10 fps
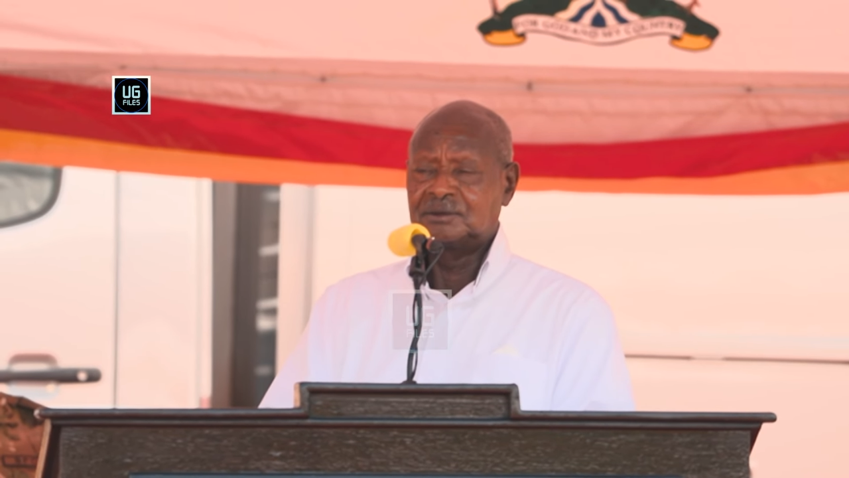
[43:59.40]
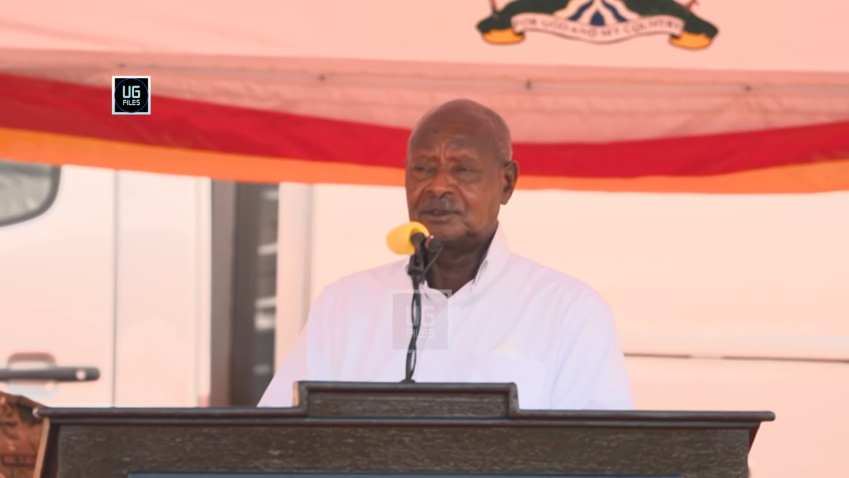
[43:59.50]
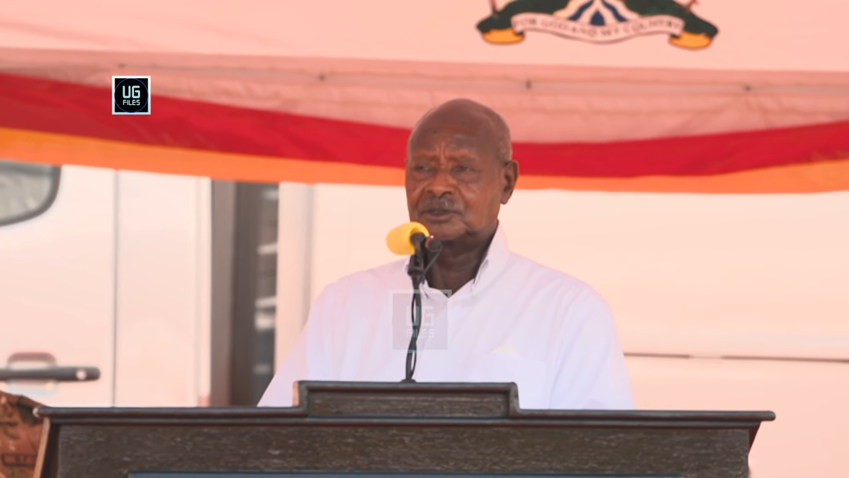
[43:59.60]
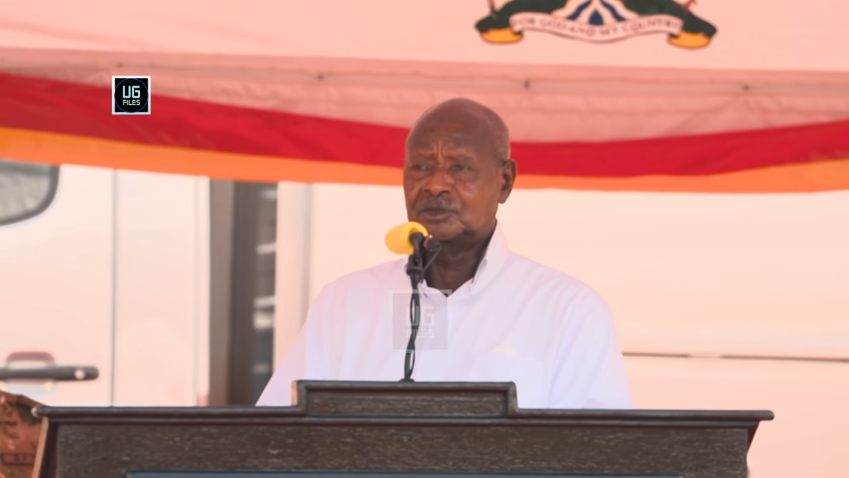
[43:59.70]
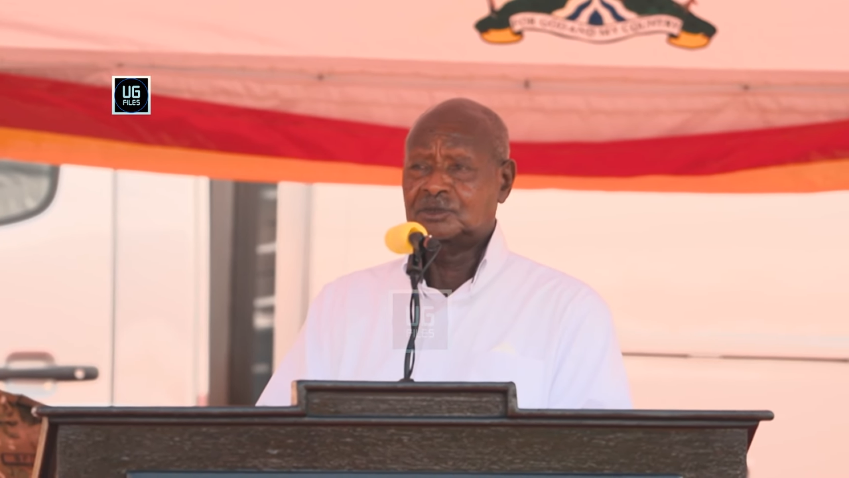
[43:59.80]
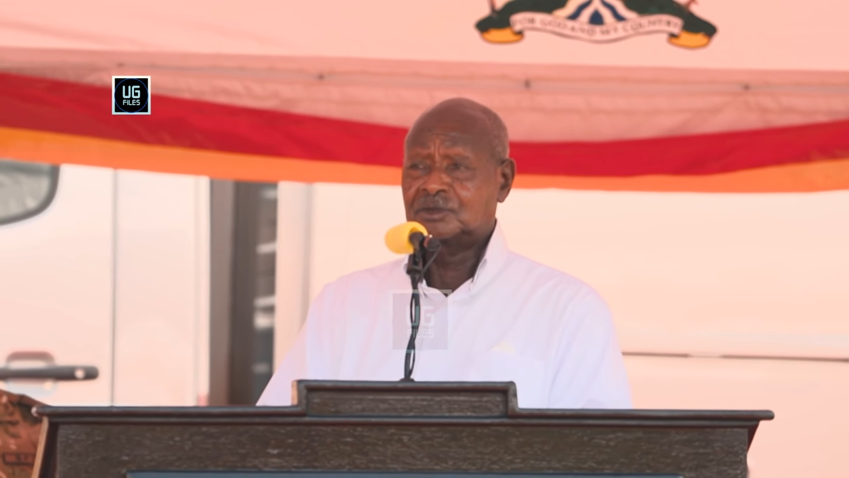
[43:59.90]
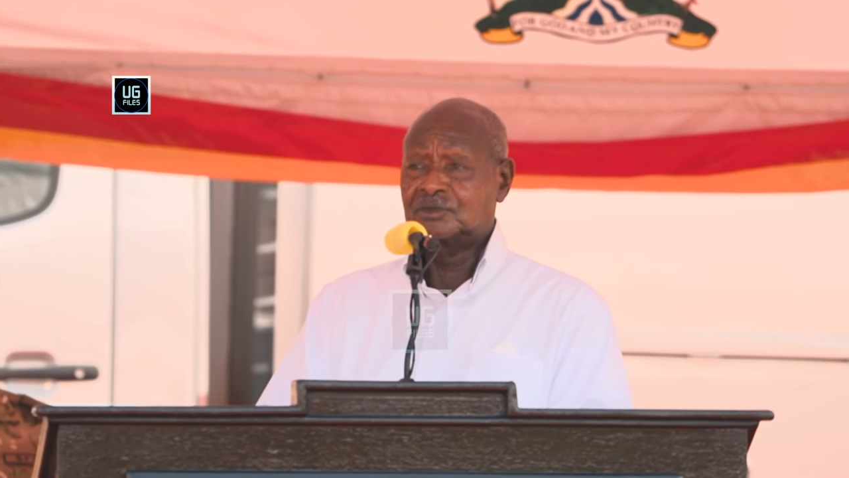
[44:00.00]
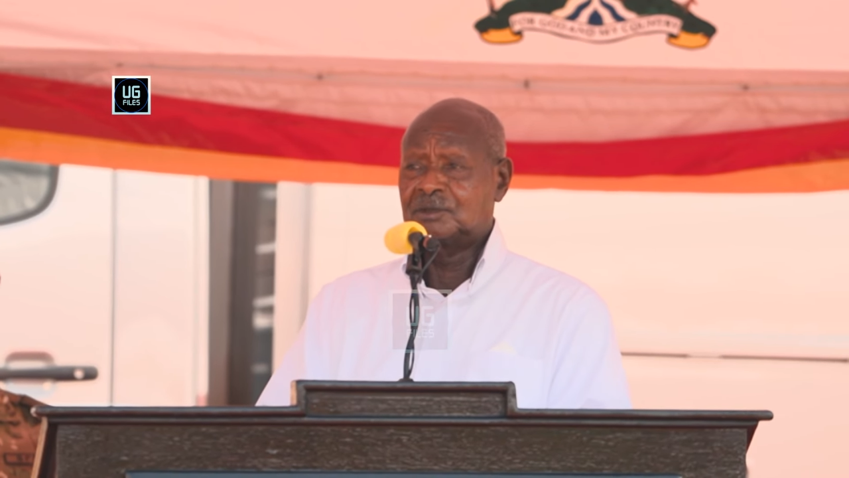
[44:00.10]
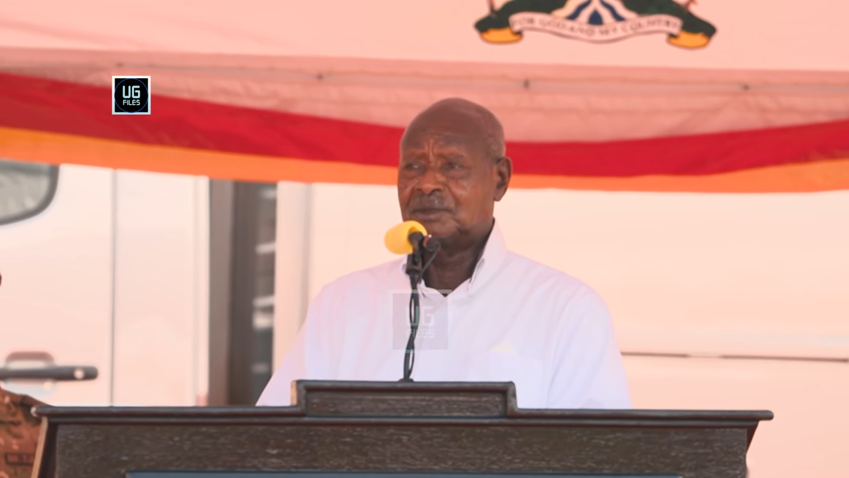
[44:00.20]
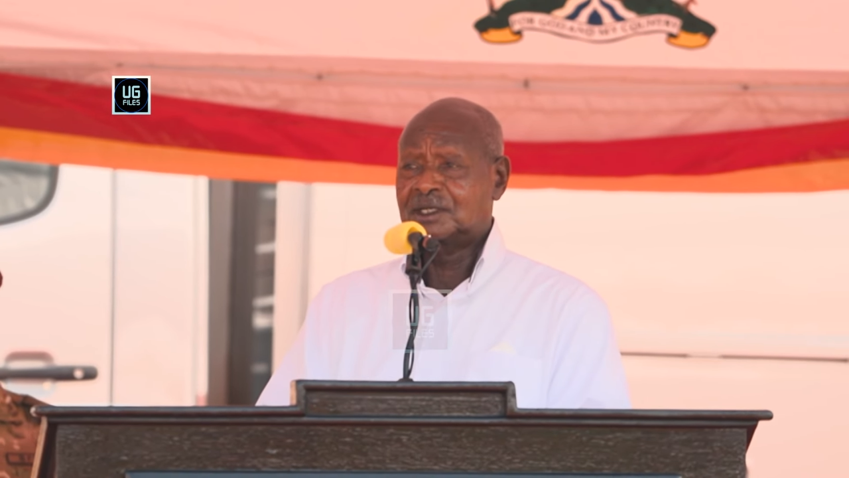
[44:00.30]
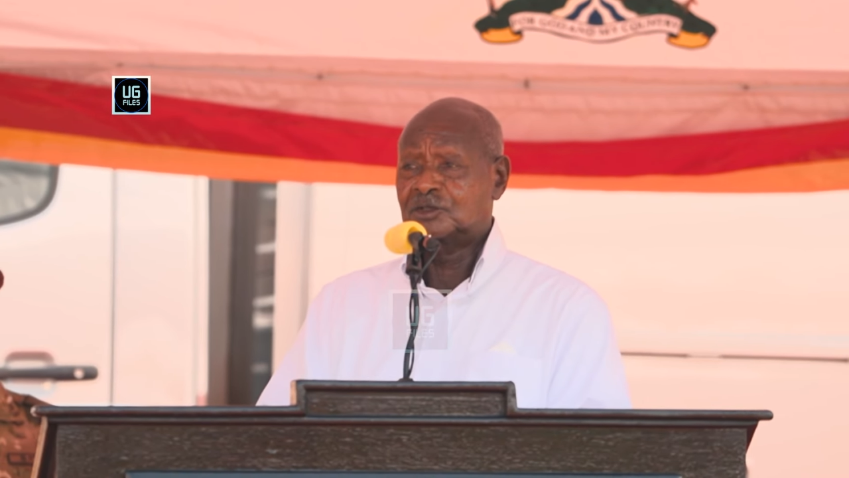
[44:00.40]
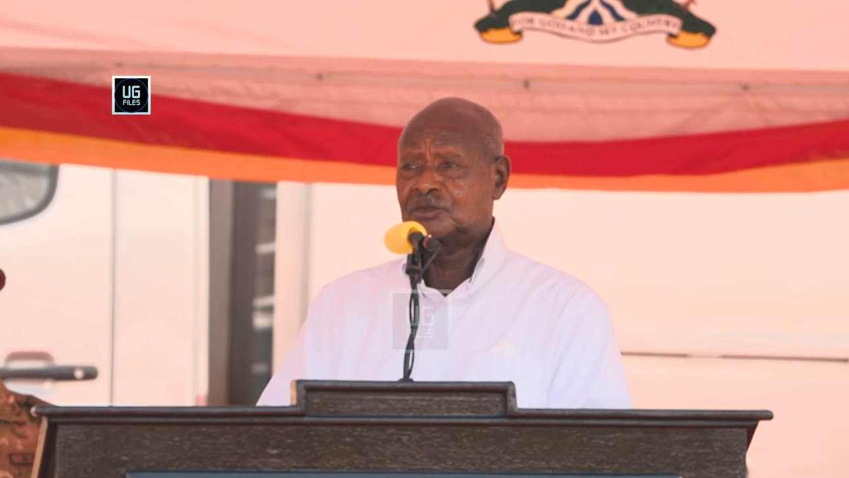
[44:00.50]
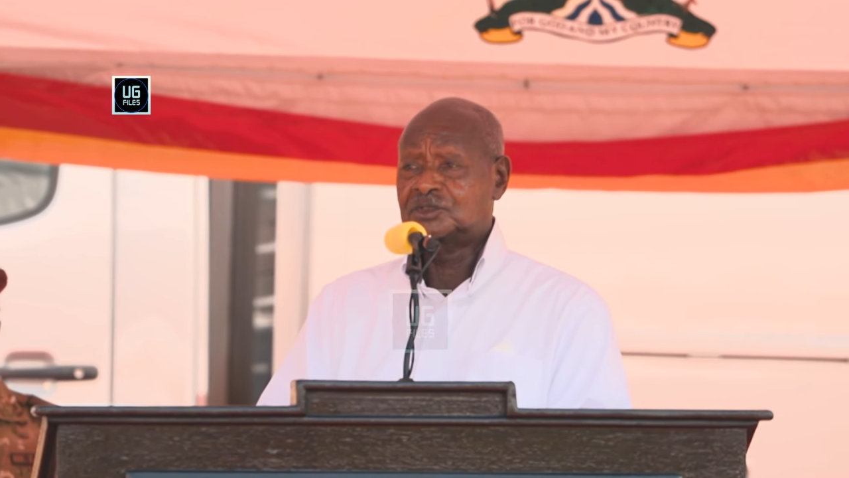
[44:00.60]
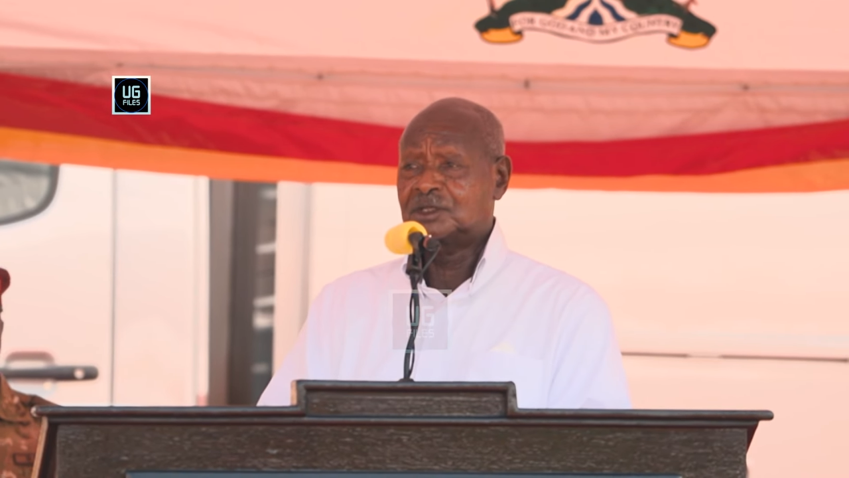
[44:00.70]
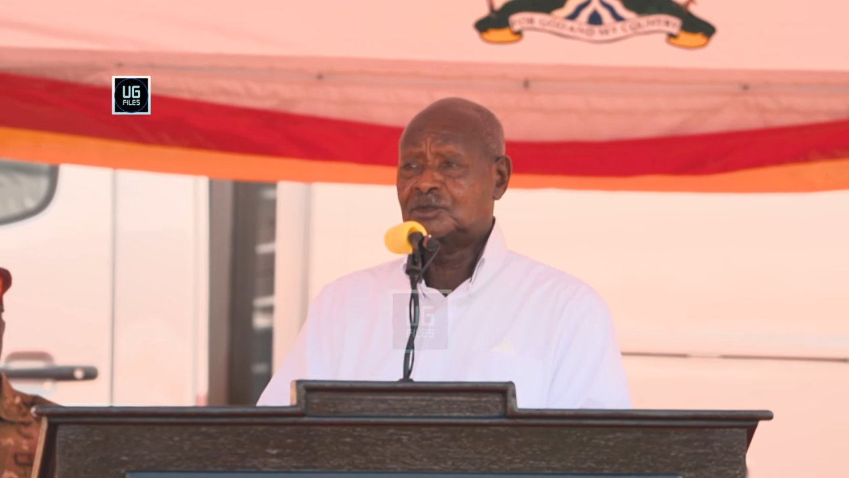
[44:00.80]
You are talking of the market
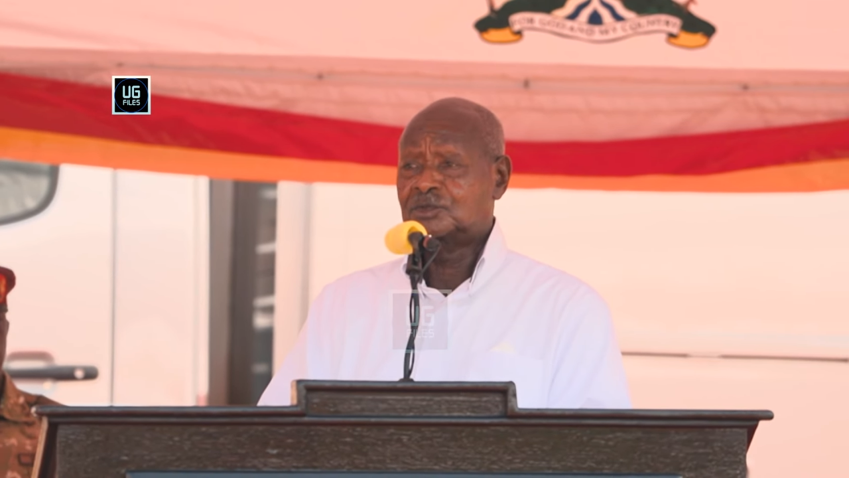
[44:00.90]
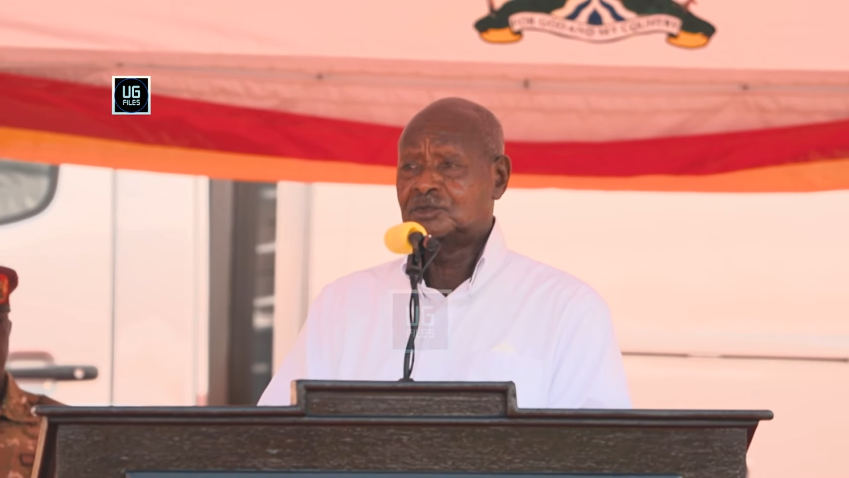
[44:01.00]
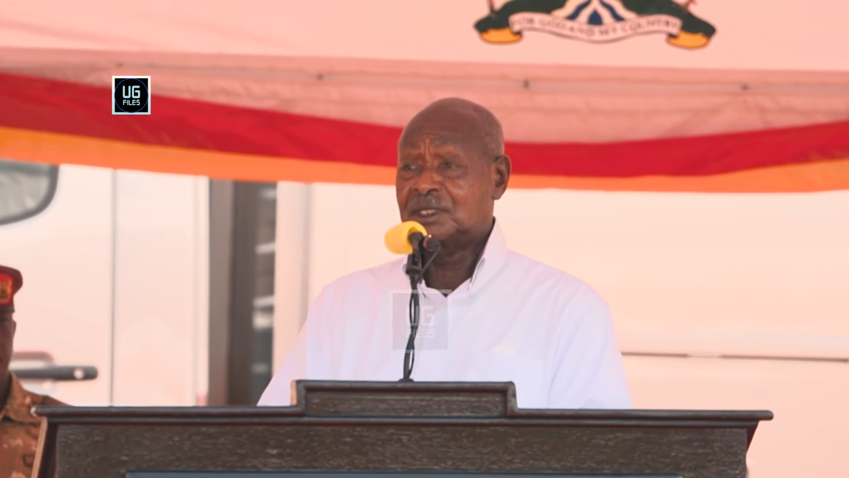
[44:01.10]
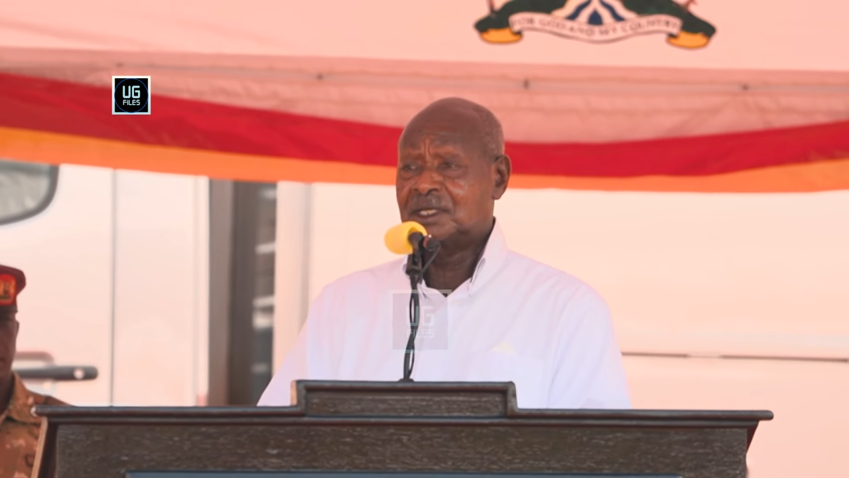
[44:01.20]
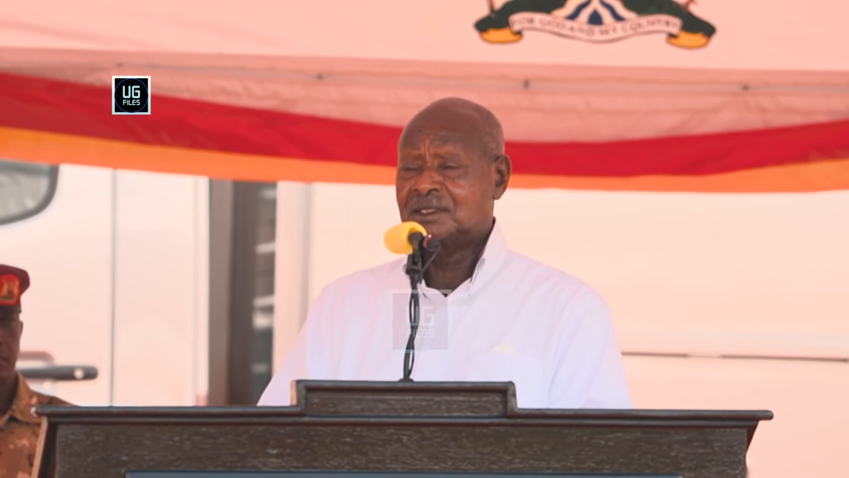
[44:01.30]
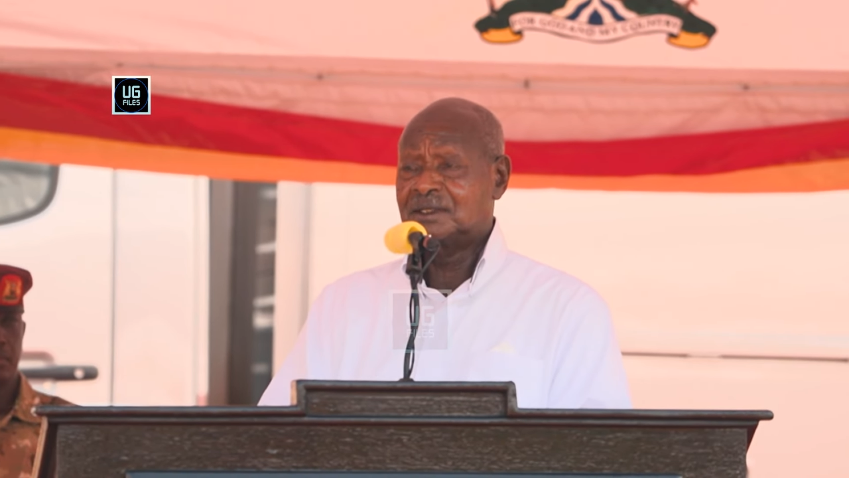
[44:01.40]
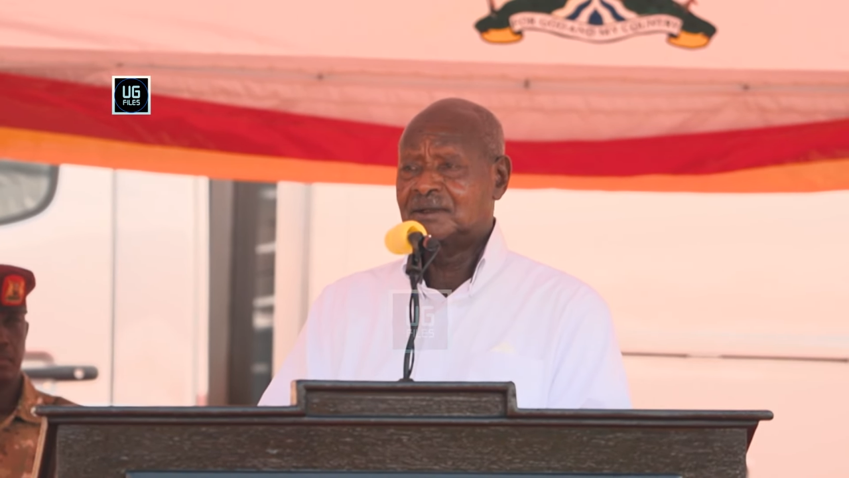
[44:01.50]
of South Sudan,